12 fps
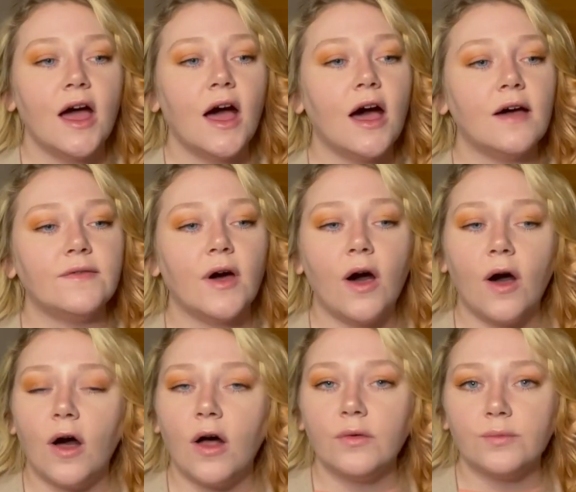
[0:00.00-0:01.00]
of
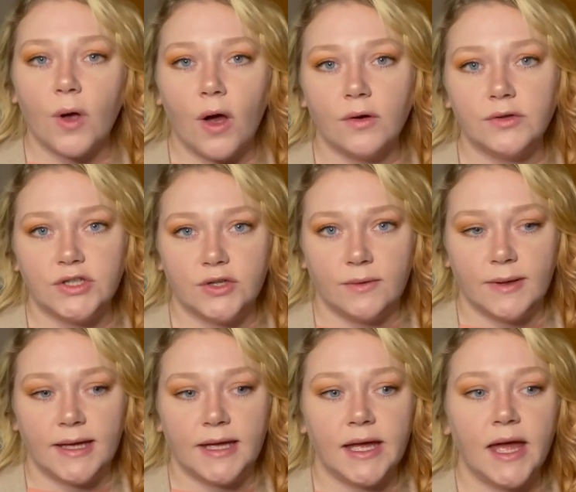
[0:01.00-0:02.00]
all
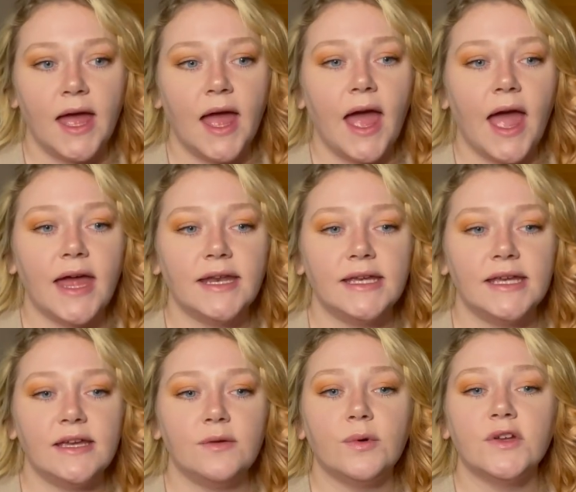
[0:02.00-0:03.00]
wrongdoing, and
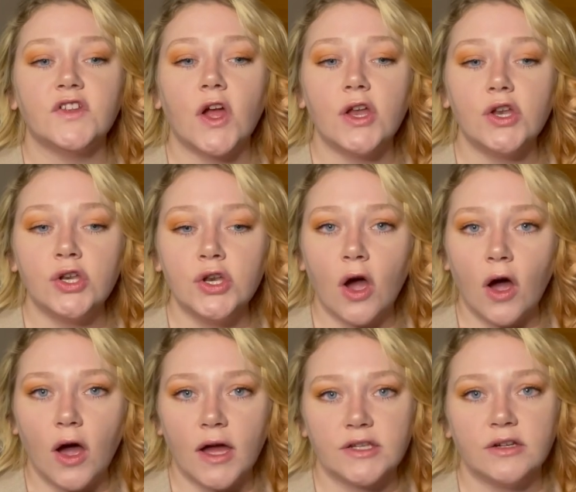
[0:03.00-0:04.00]
he was
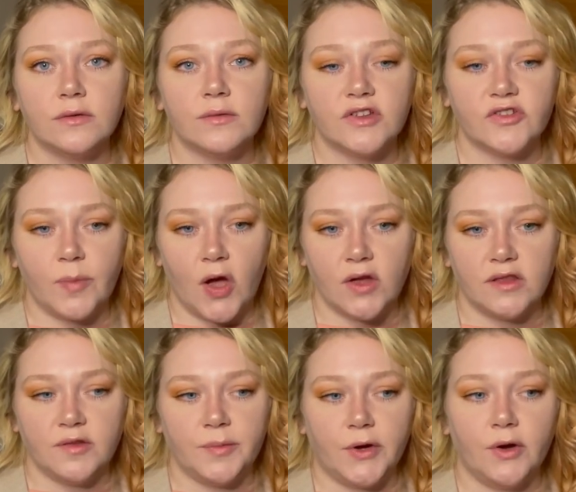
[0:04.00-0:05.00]
not
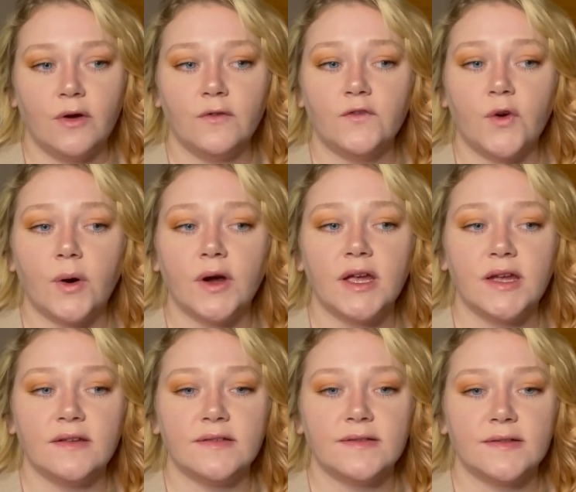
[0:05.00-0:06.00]
responsible for
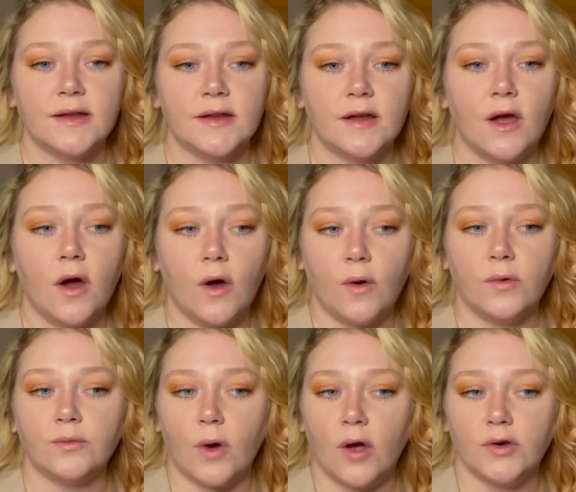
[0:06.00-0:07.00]
his
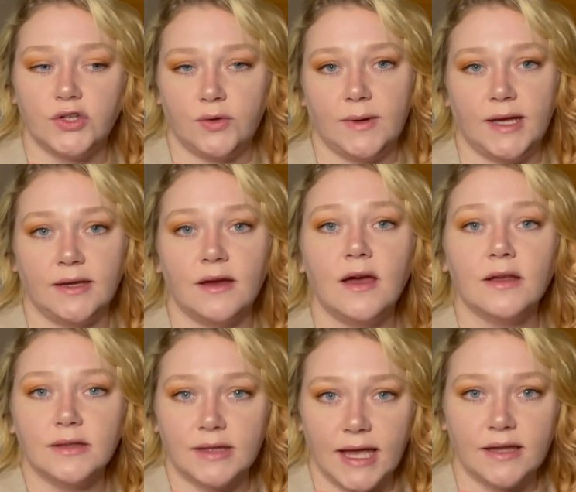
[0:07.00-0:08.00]
own wrongdoing,
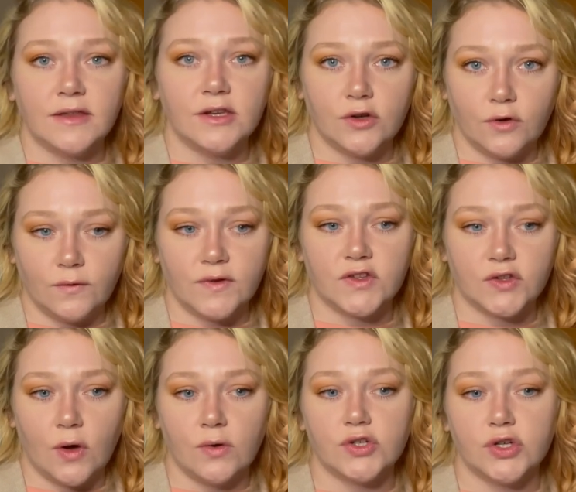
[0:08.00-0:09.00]
like the Nova
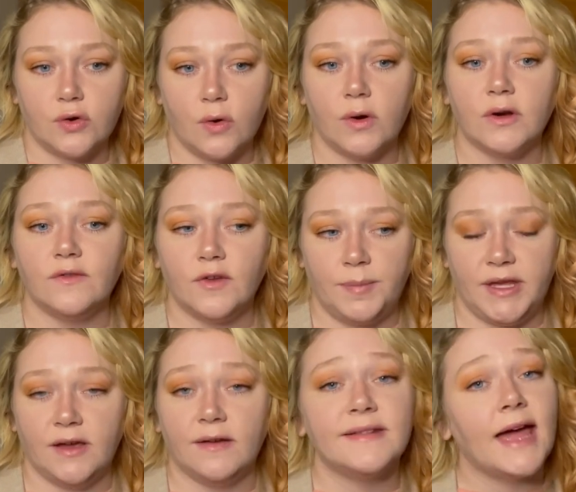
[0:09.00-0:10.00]
Scotia Court of
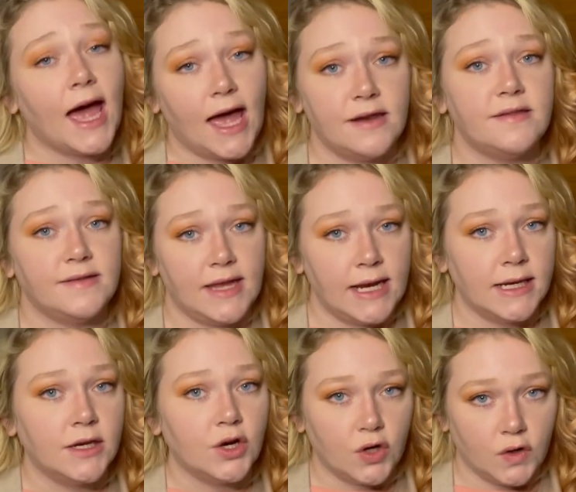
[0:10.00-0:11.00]
Appeals had
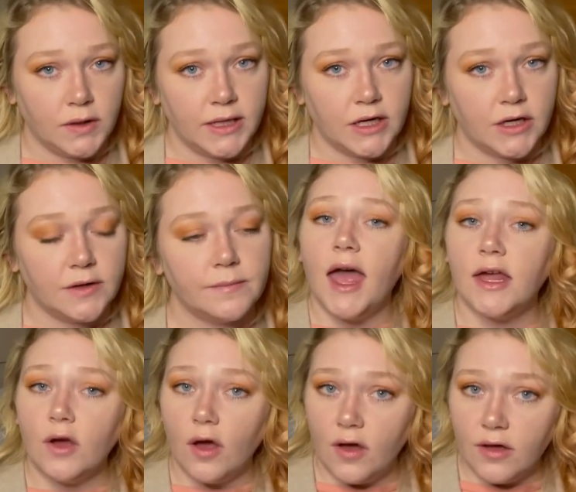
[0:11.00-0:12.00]
stated earlier.
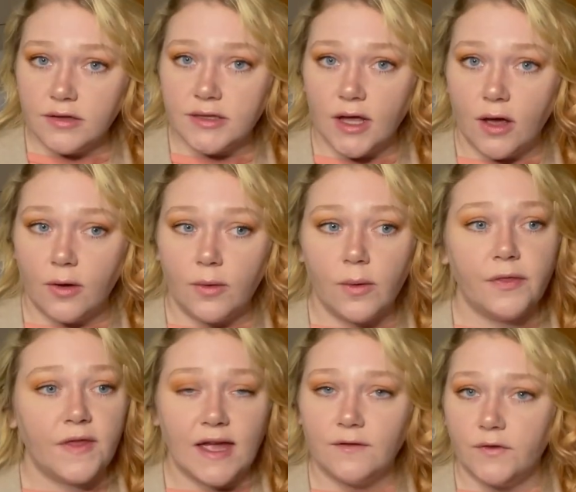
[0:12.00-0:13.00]
And also,
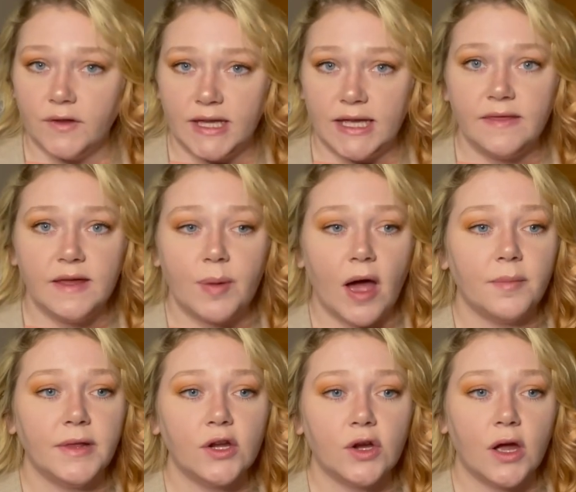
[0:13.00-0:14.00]
thankfully, the
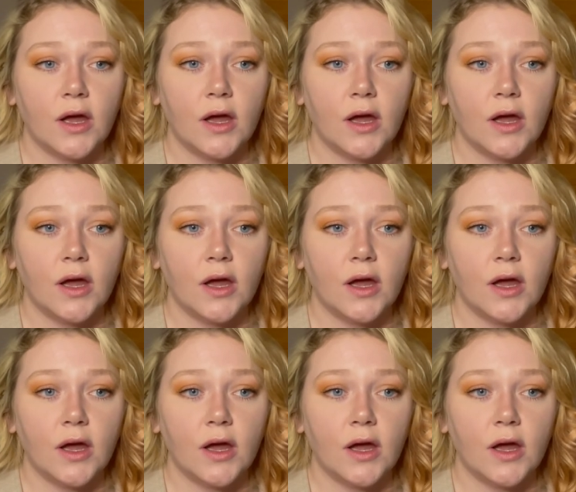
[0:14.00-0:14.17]
public